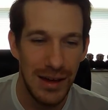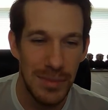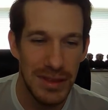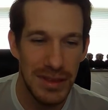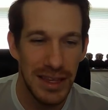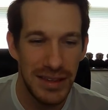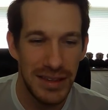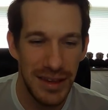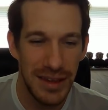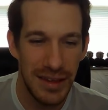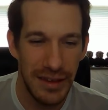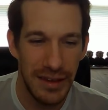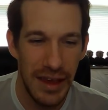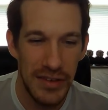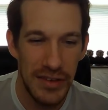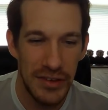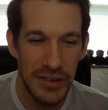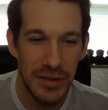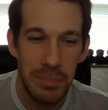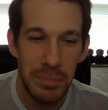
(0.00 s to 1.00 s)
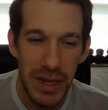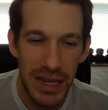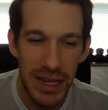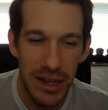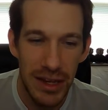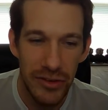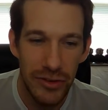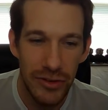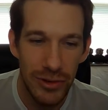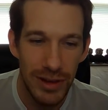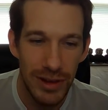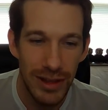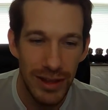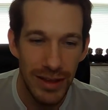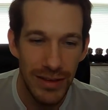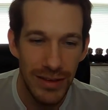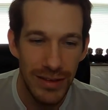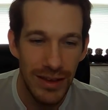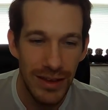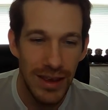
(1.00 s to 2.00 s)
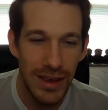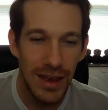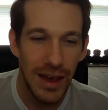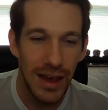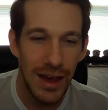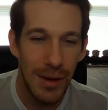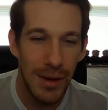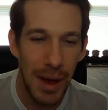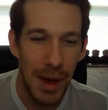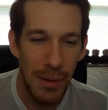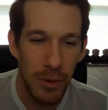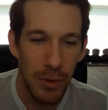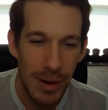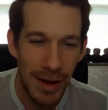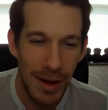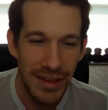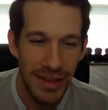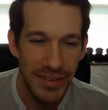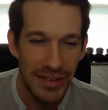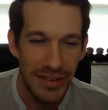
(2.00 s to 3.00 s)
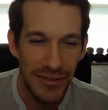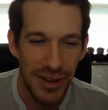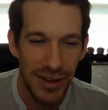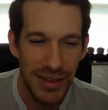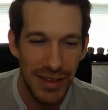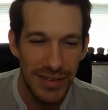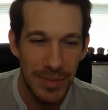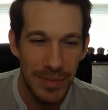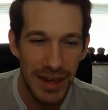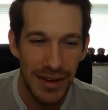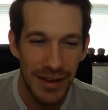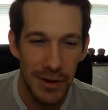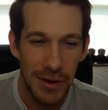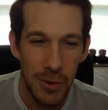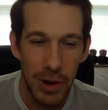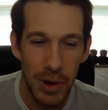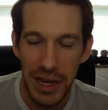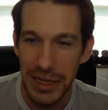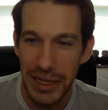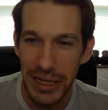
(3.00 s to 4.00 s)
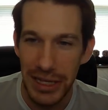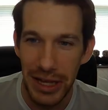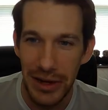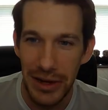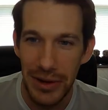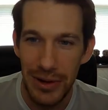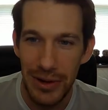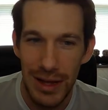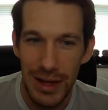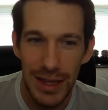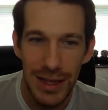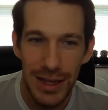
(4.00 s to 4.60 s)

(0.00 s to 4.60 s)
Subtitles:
But this is a speedy Julius. I worry about his defense being quite low,